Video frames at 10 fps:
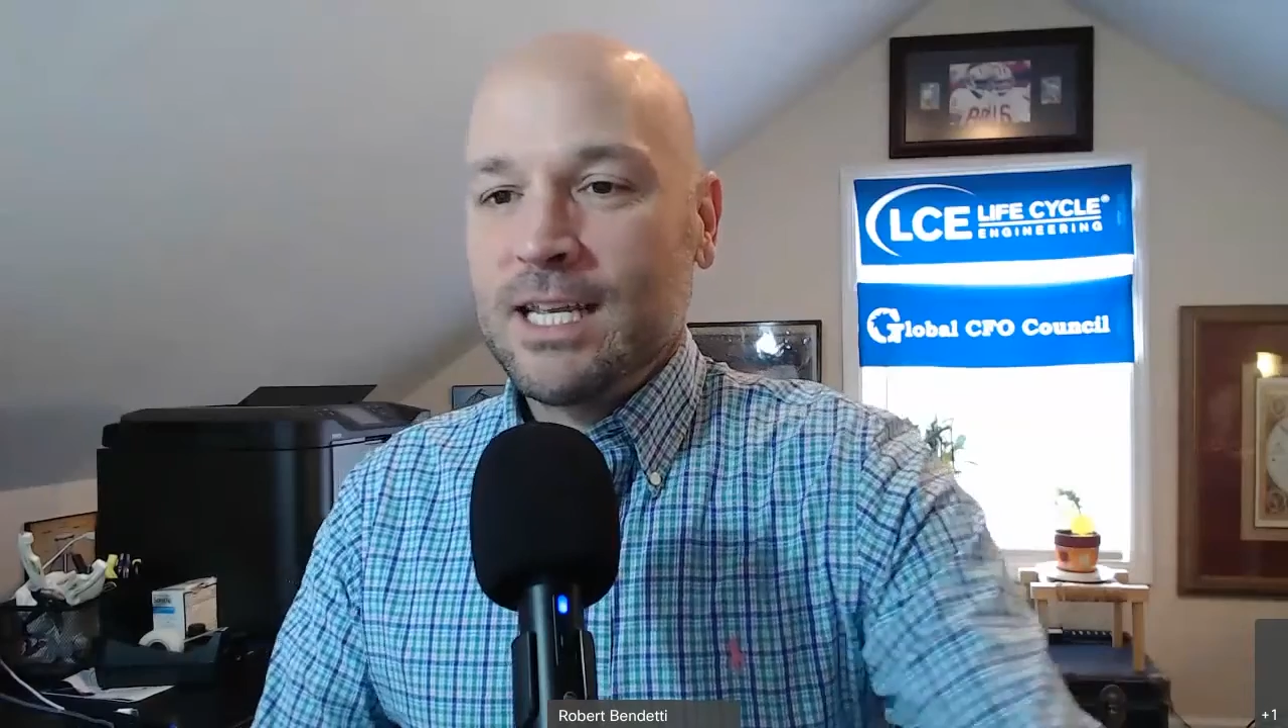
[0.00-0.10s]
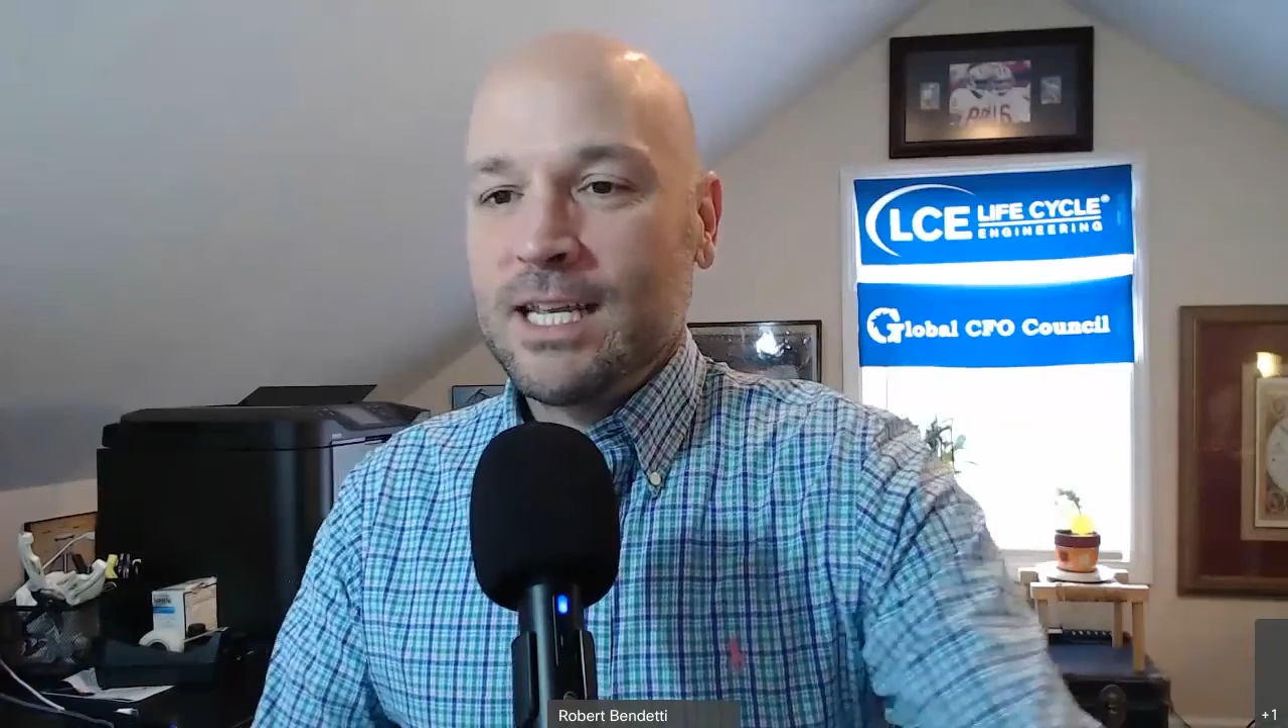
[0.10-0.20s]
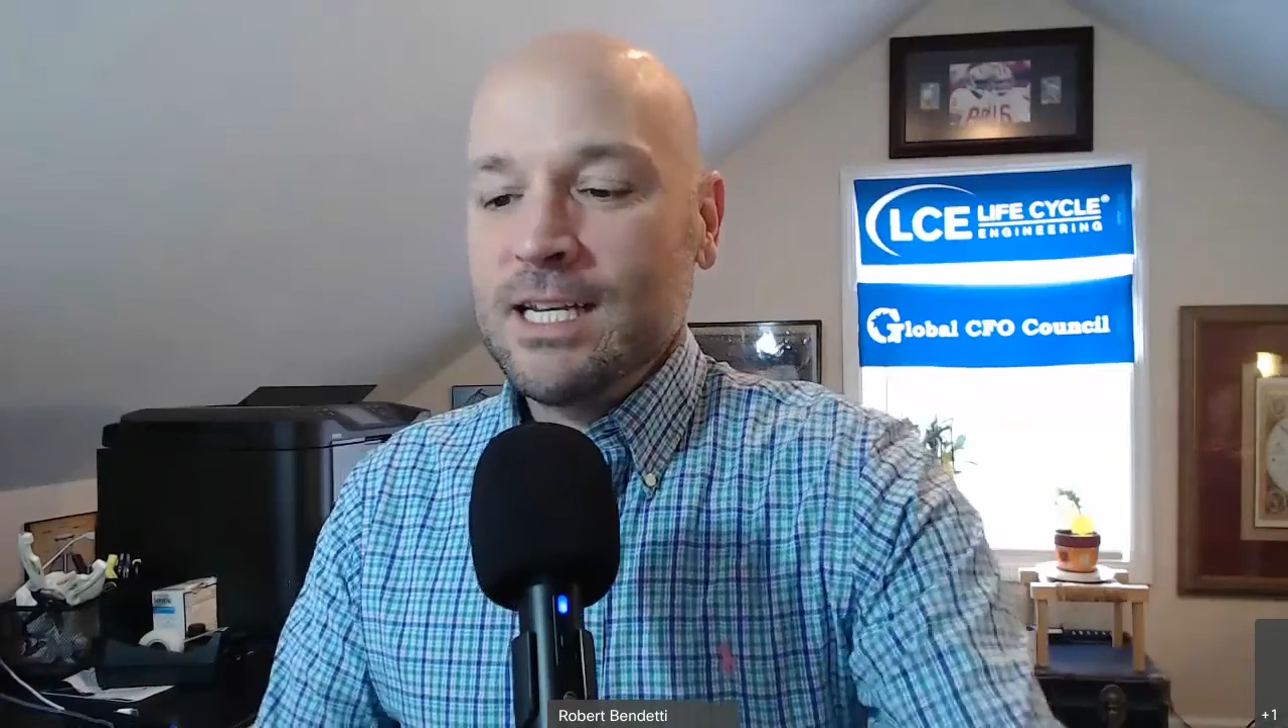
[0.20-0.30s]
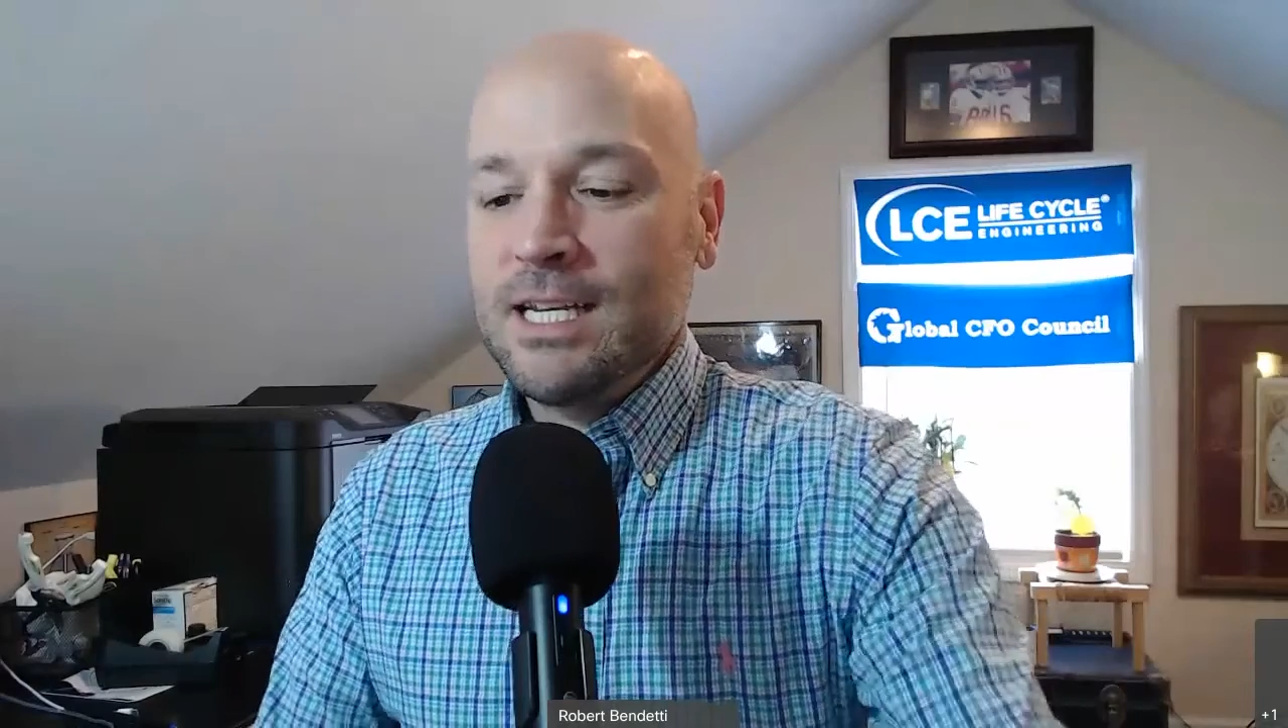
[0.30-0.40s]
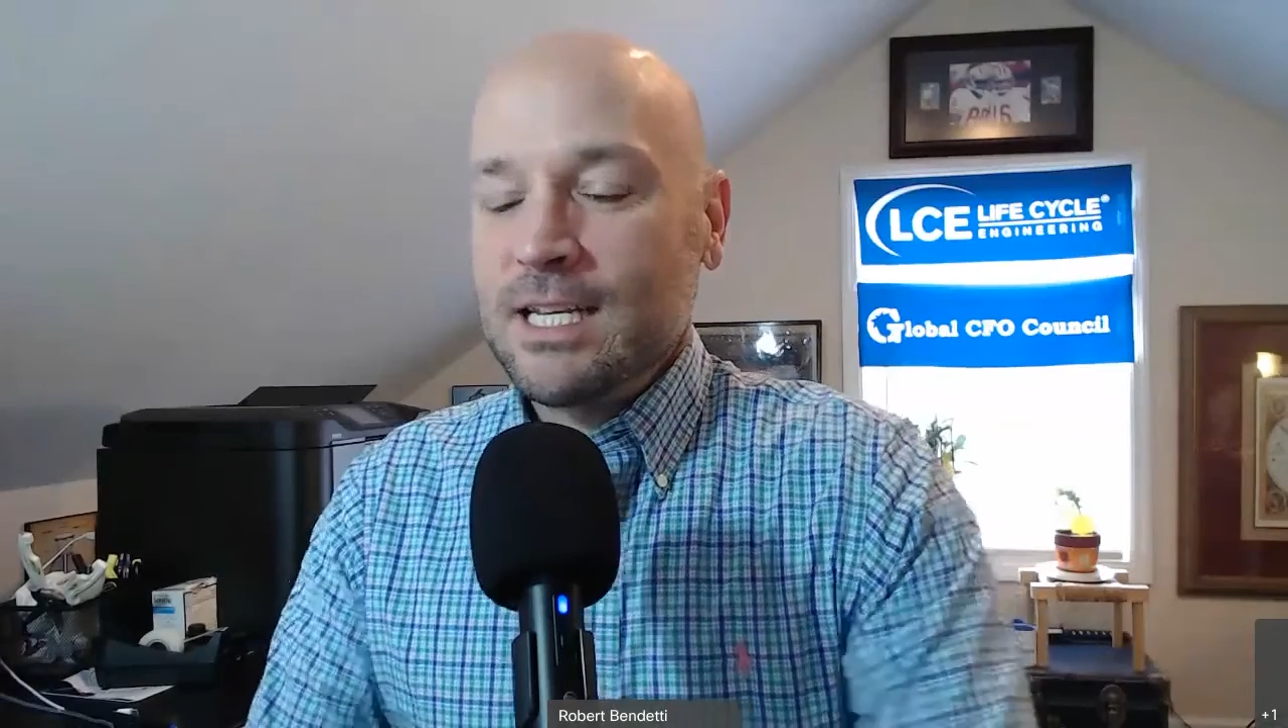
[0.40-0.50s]

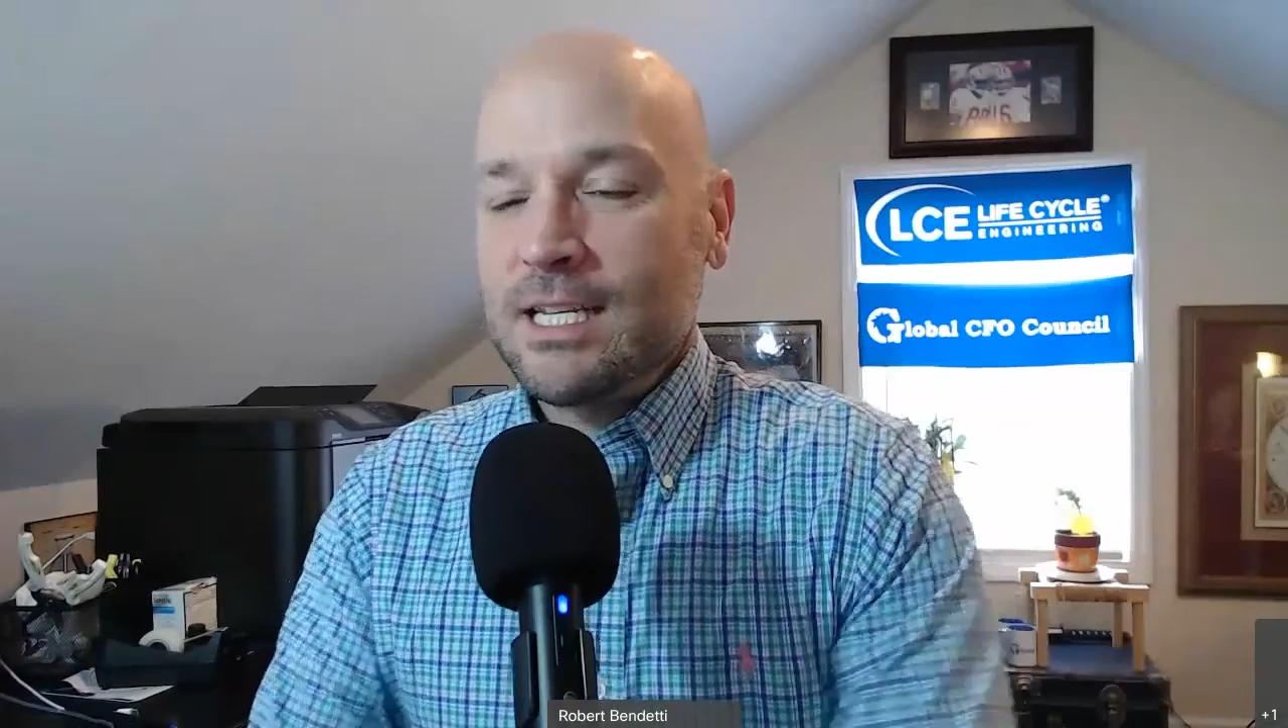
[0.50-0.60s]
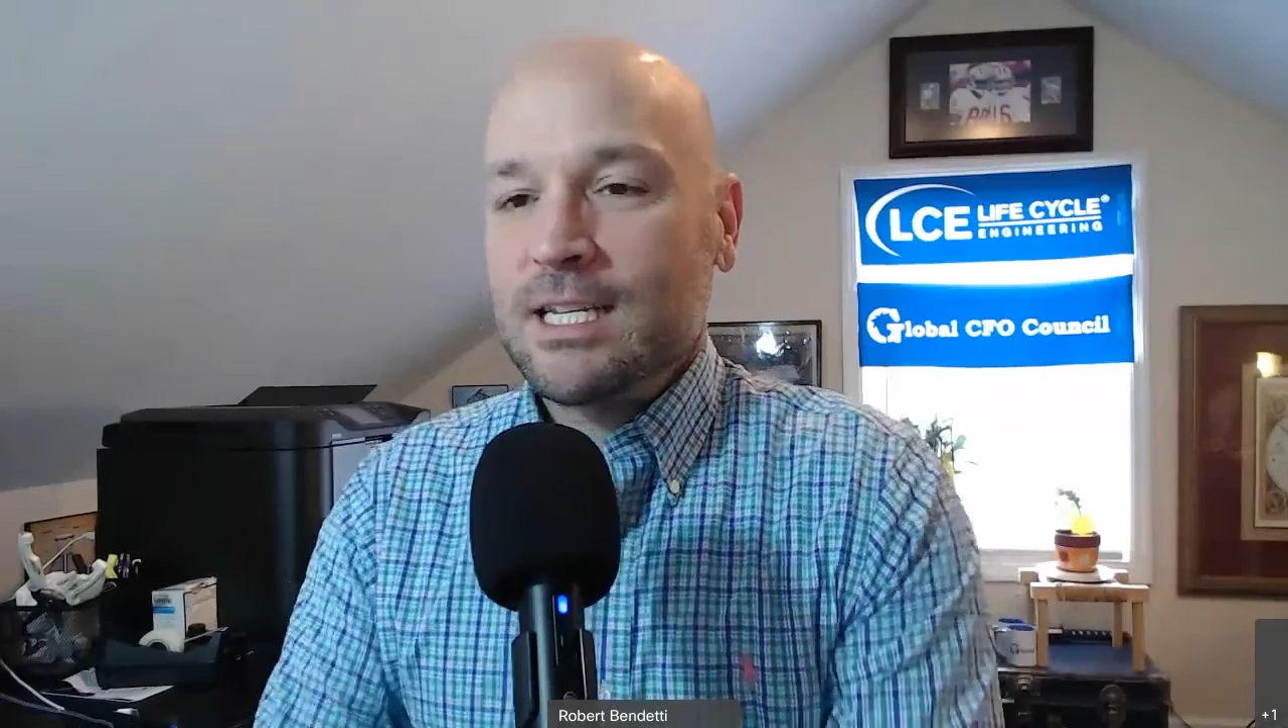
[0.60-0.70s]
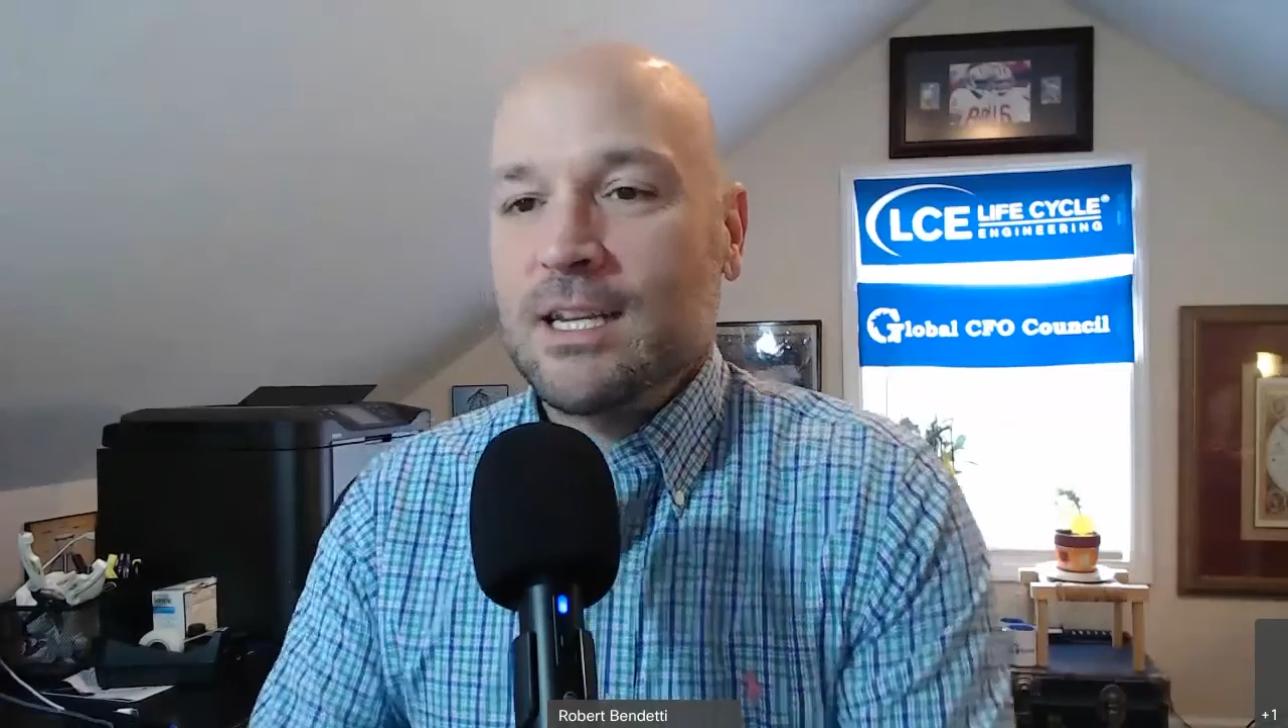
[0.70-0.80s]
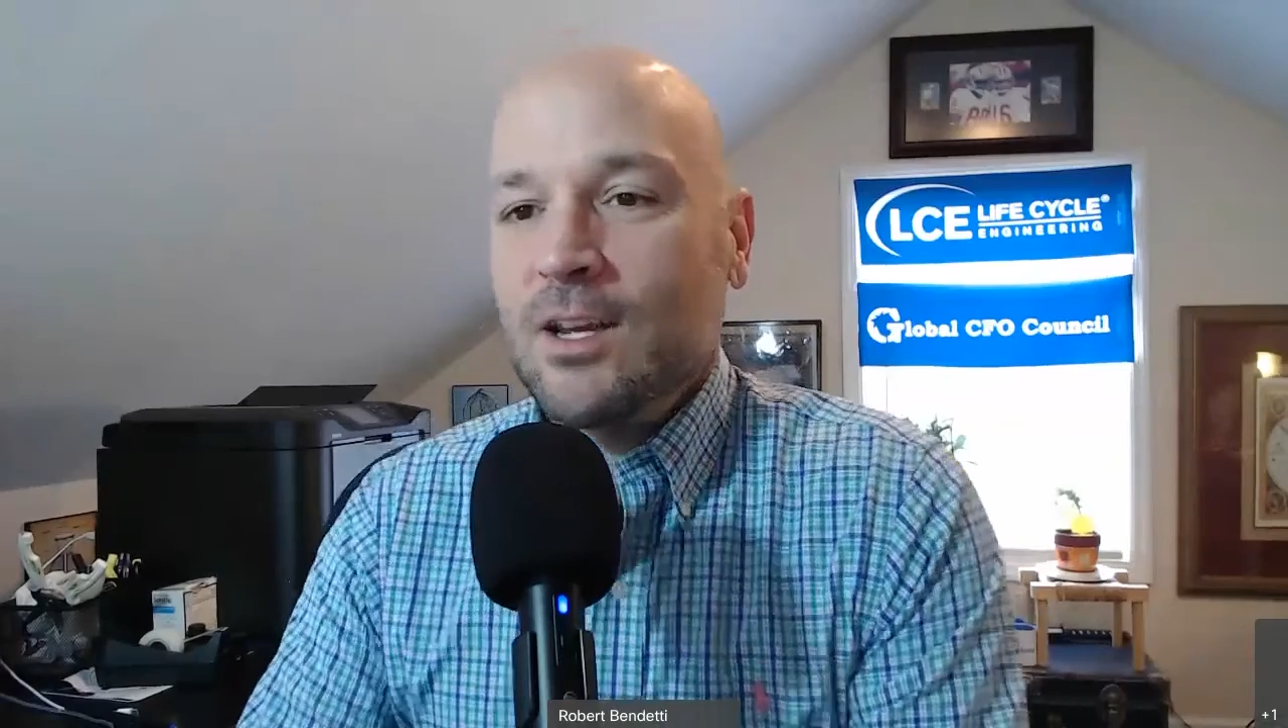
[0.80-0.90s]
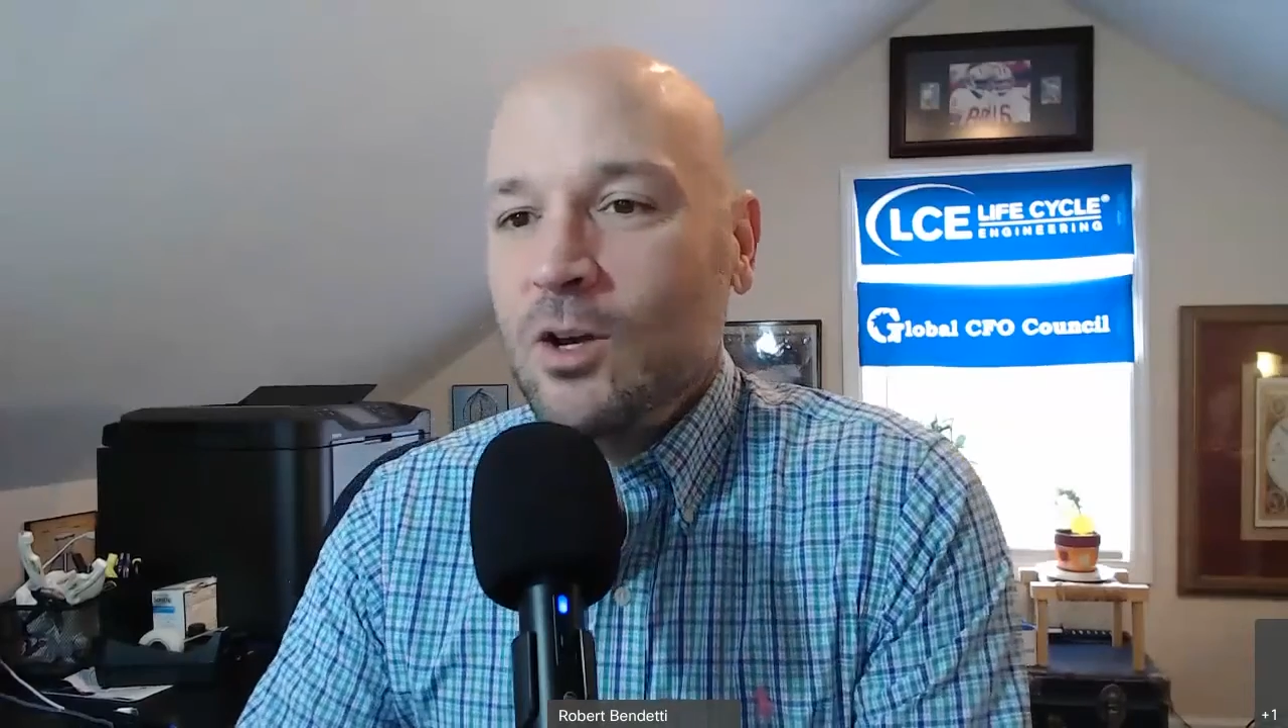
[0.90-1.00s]
get into this.